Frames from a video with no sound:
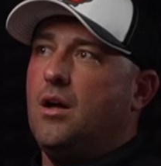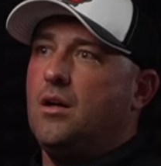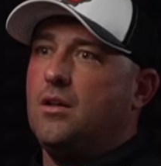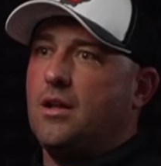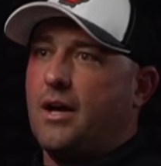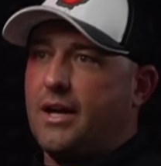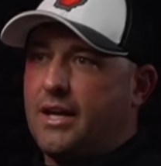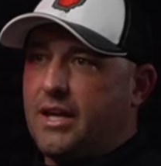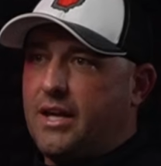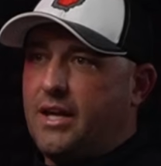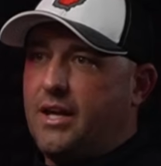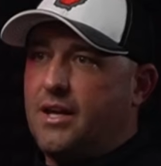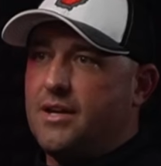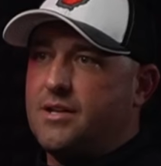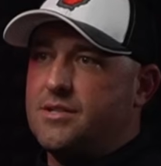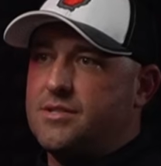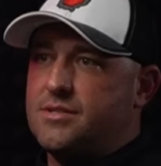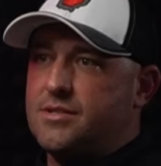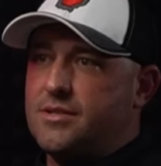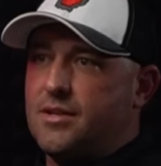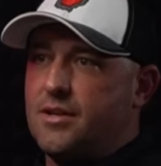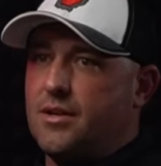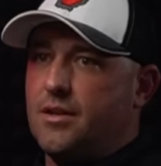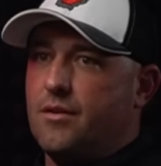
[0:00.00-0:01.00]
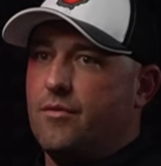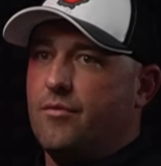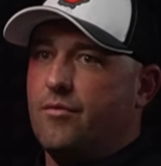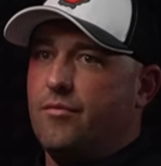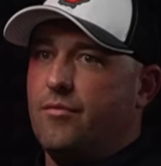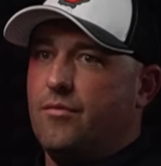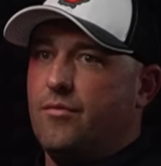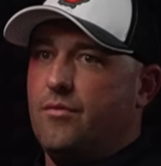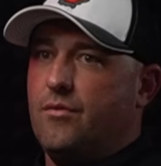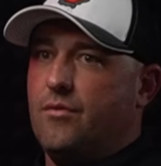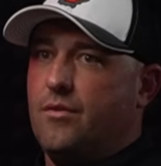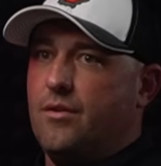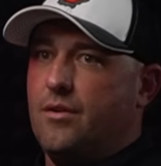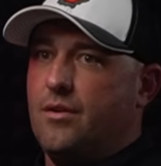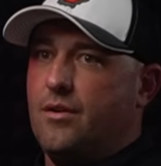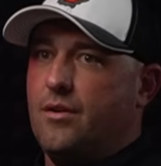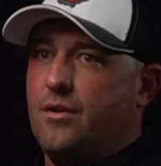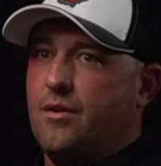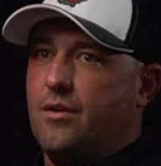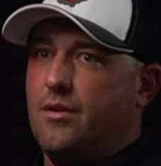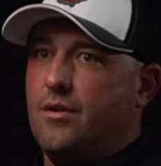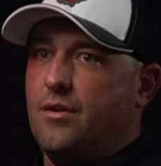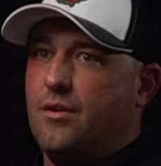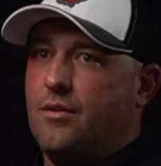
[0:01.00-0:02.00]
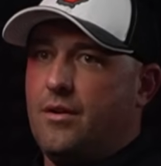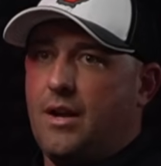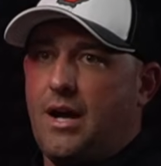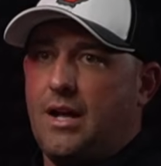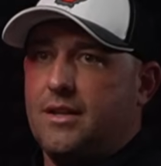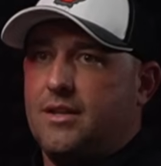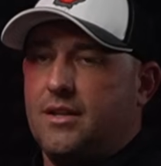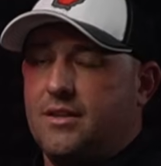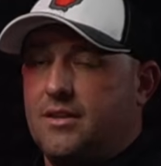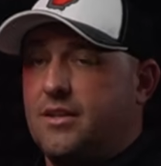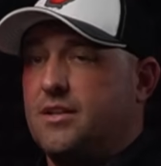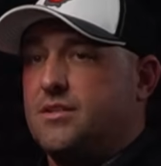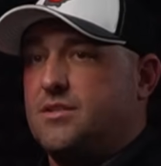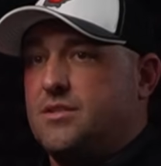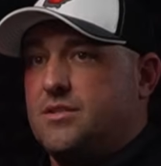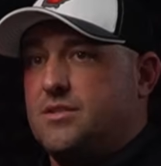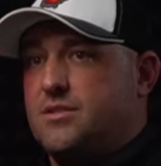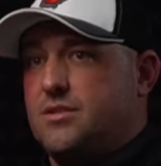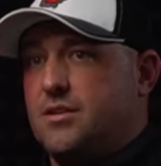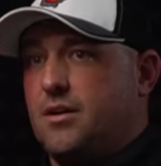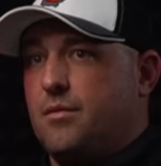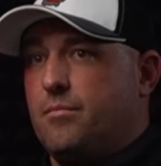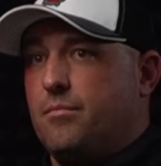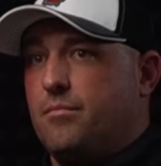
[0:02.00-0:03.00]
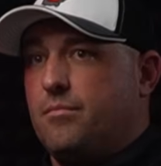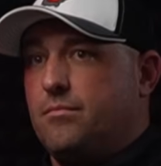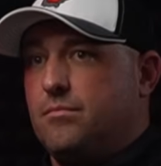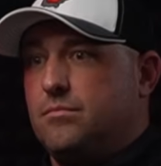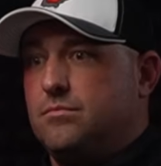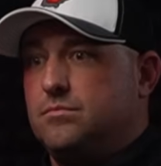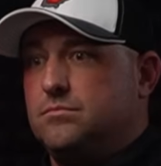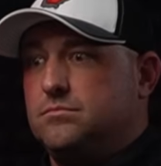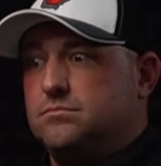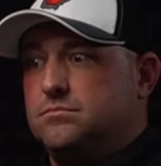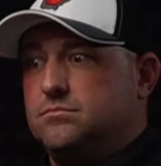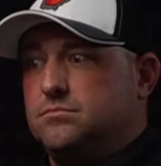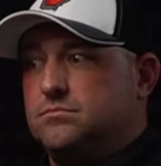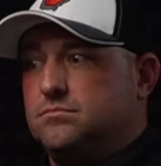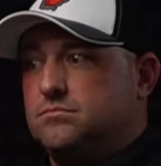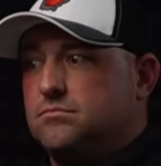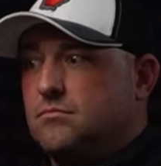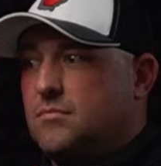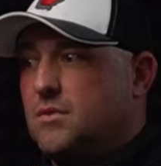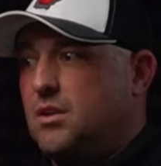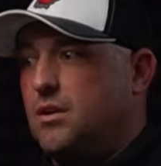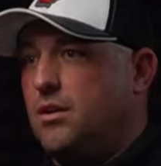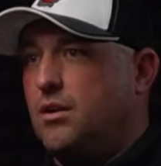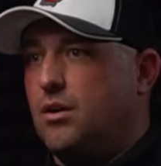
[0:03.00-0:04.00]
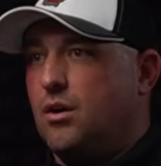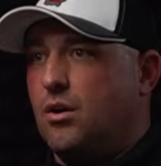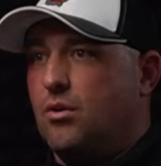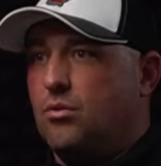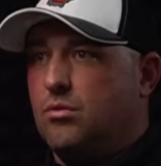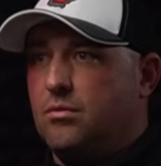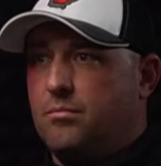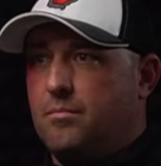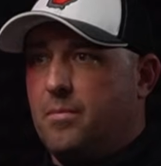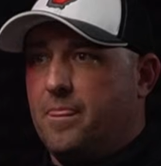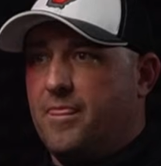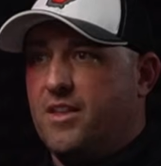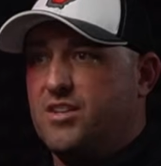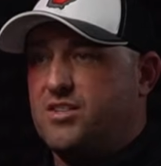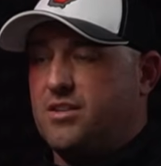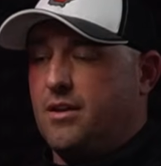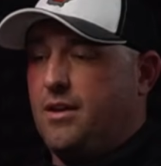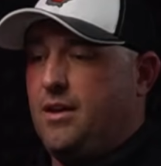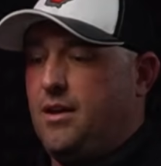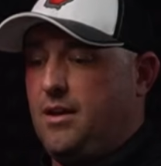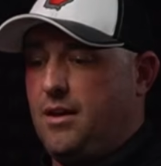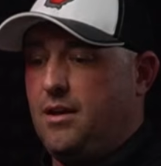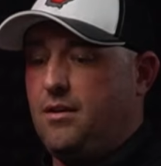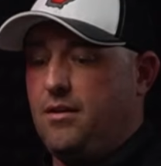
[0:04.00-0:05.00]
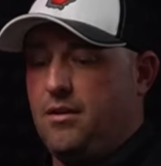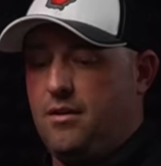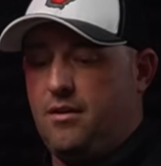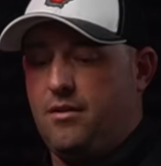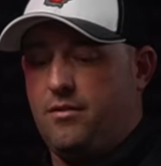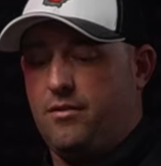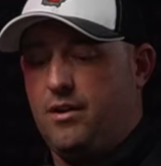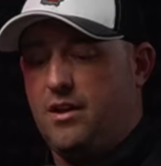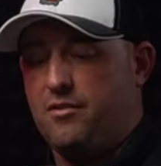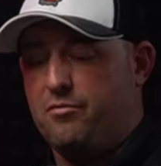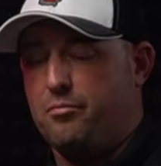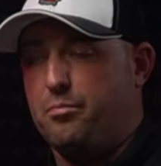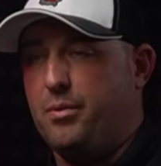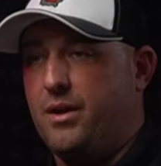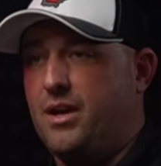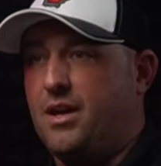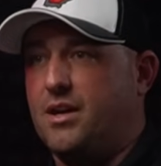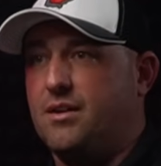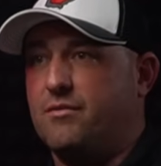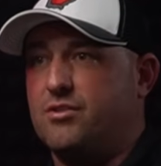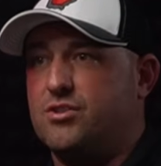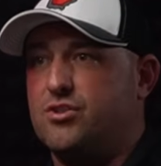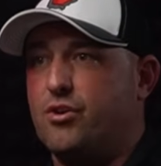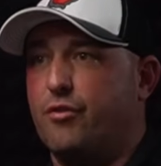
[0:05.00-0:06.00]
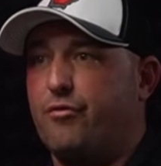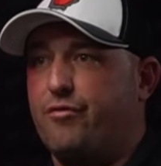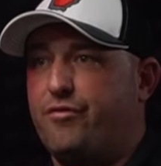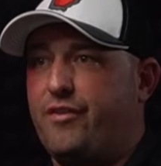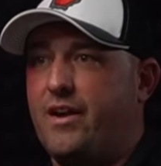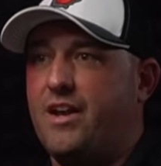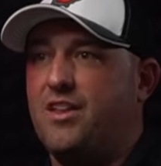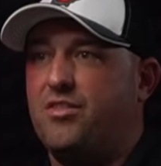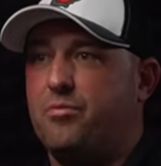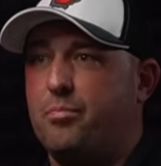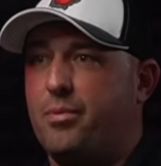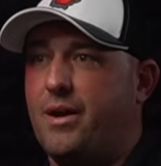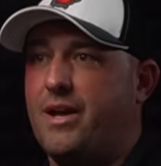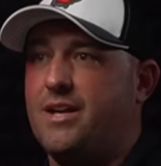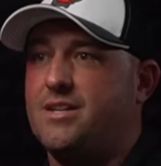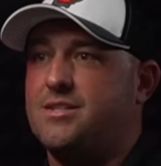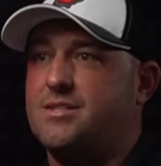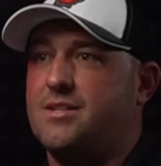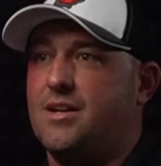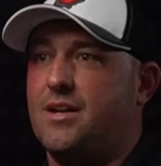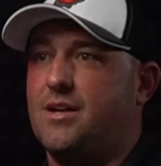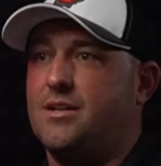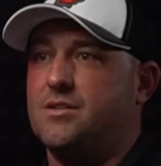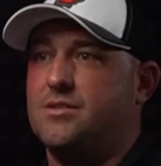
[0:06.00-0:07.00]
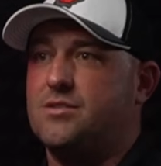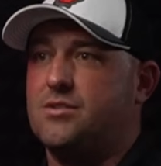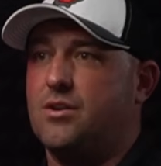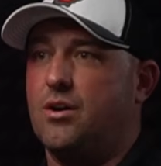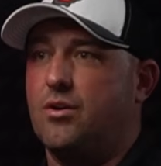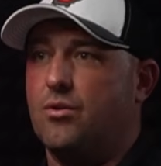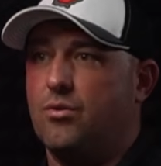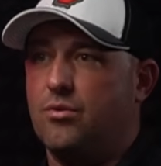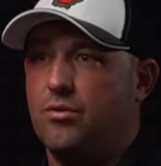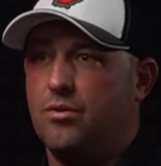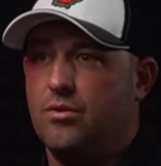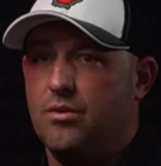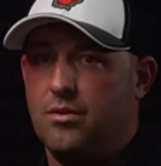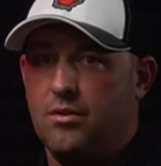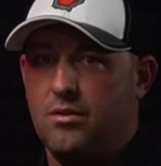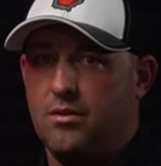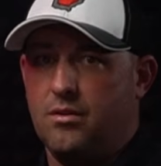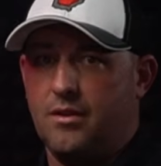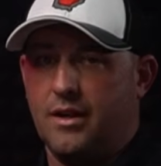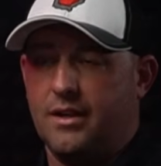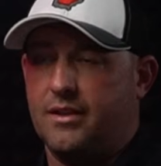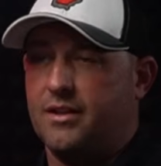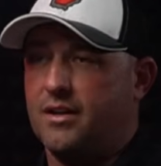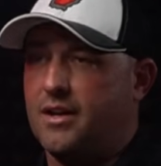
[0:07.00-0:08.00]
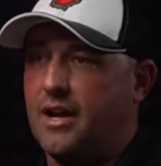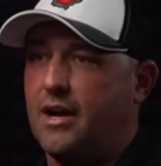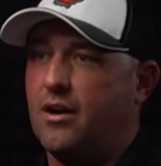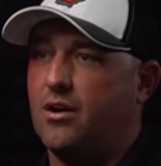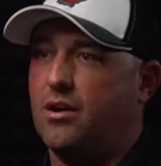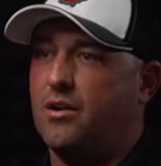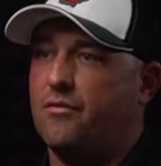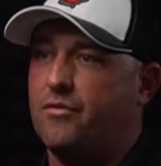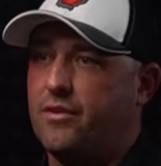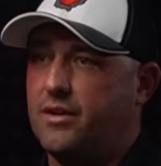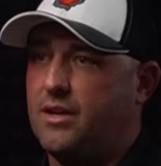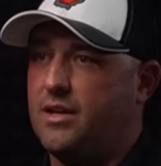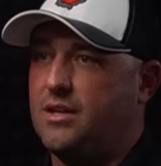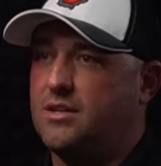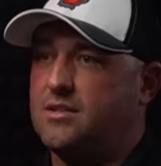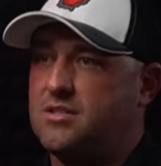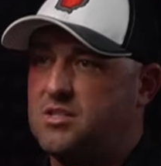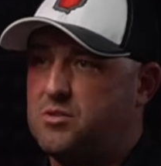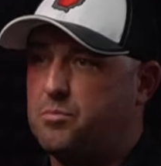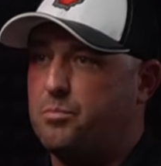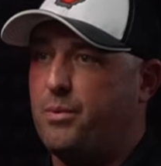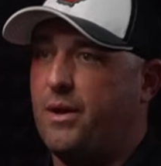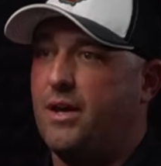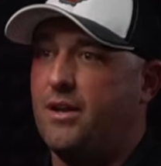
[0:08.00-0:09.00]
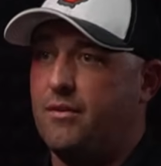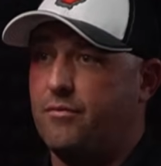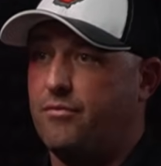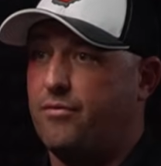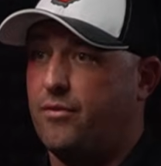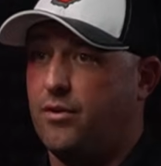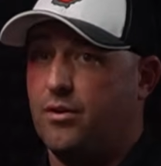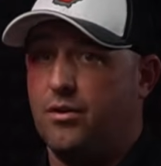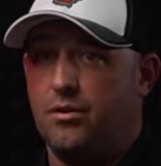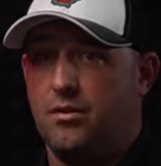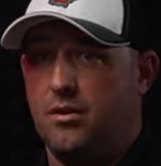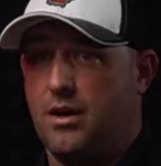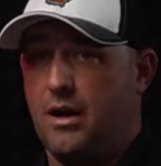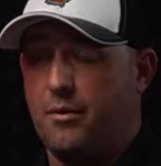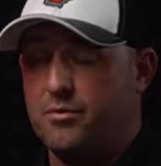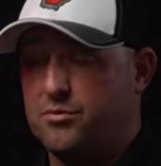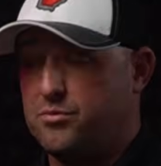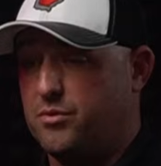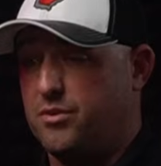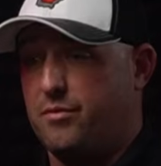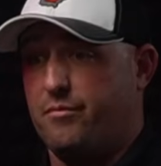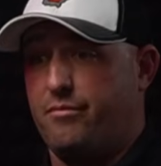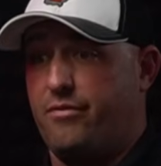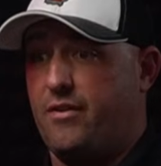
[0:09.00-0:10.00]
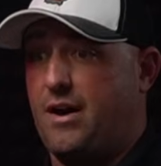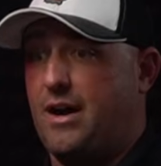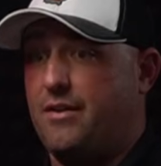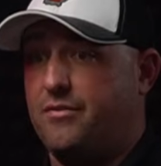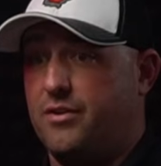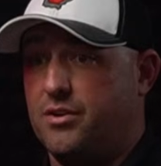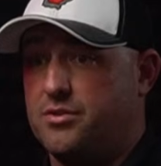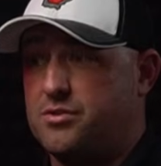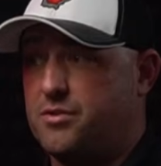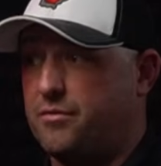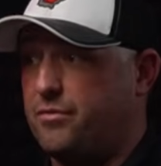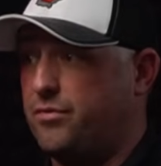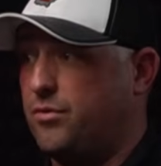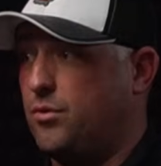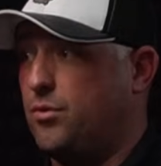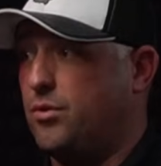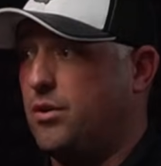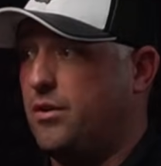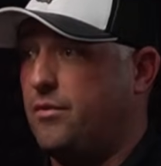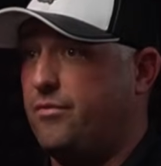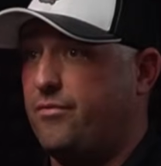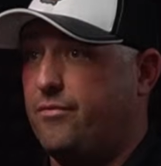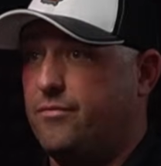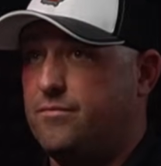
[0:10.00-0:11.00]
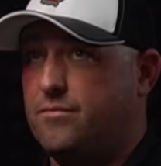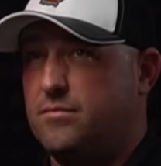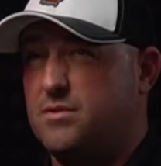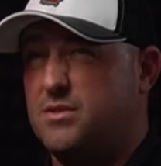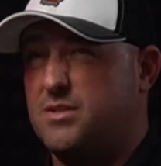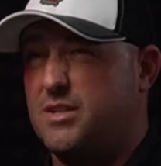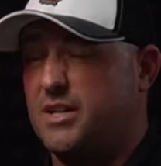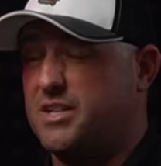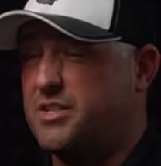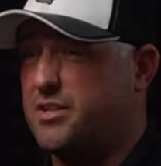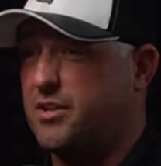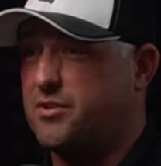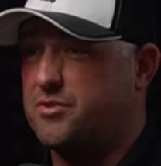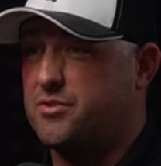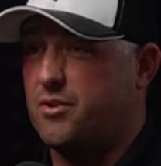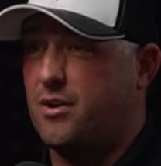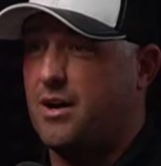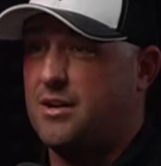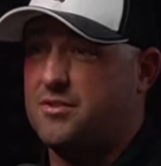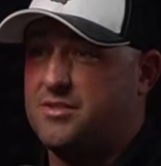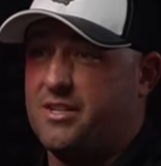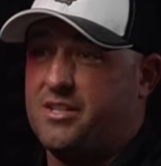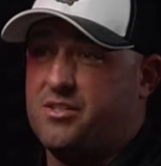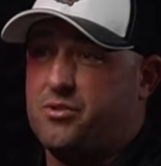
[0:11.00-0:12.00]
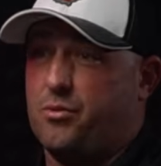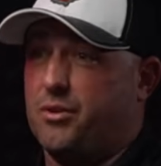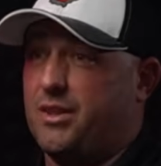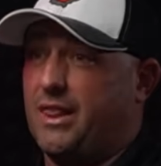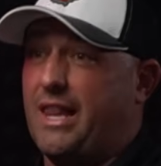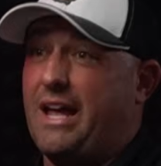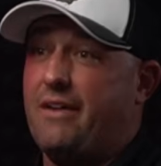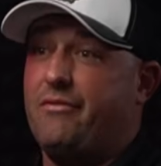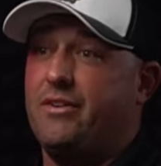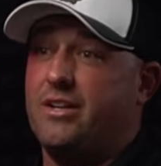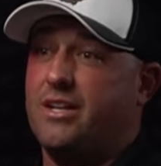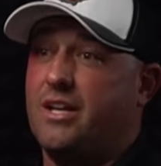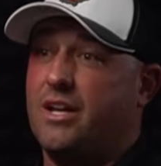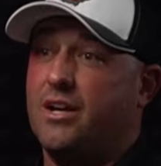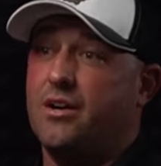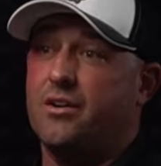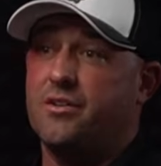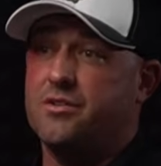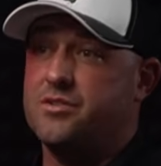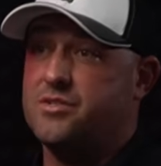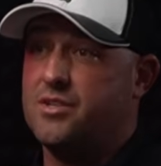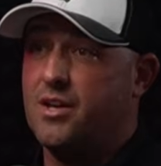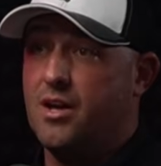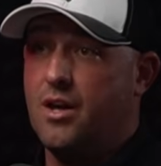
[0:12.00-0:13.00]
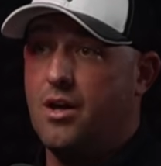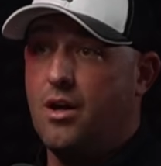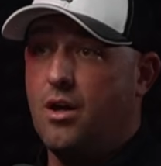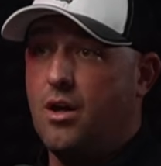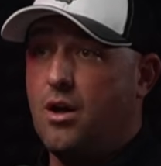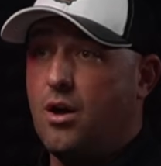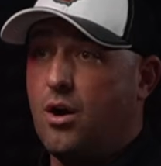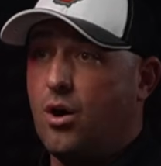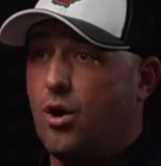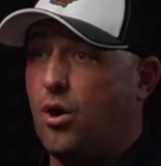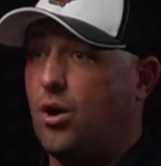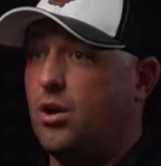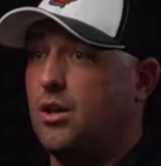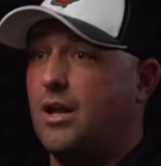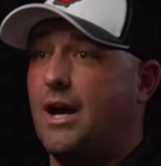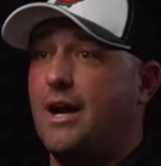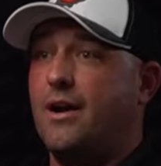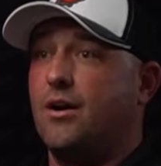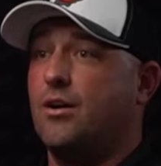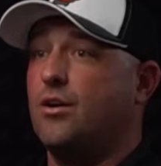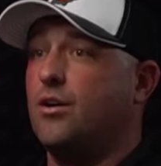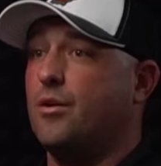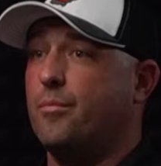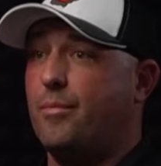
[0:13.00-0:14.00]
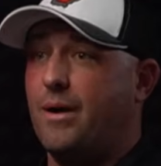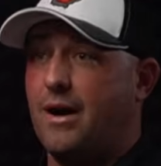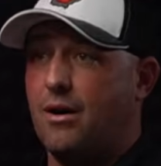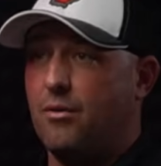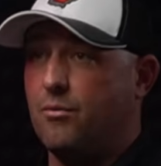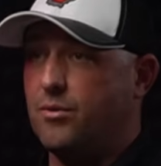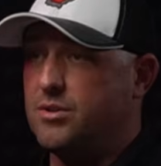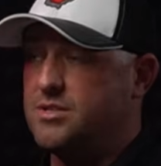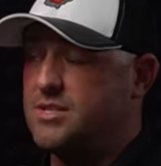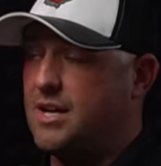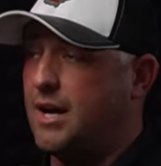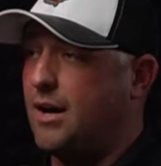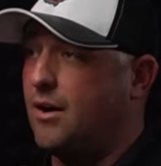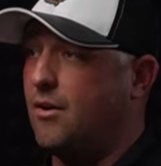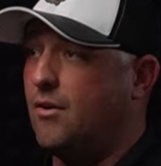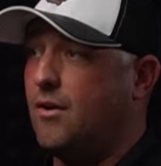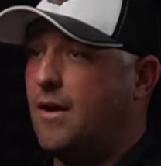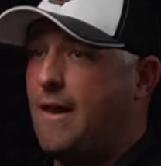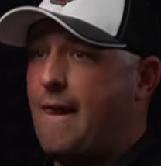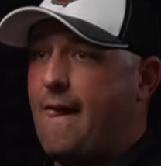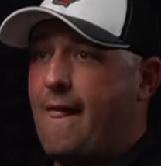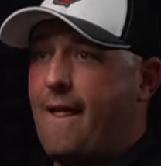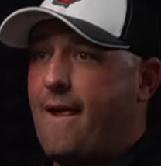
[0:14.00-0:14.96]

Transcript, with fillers: Like he is. Not that this is some you know, this if being so faith based and so like the narrative he spit for. I was with him five years at Florida, six years at Ohio State, so eleven years. All I heard about was how.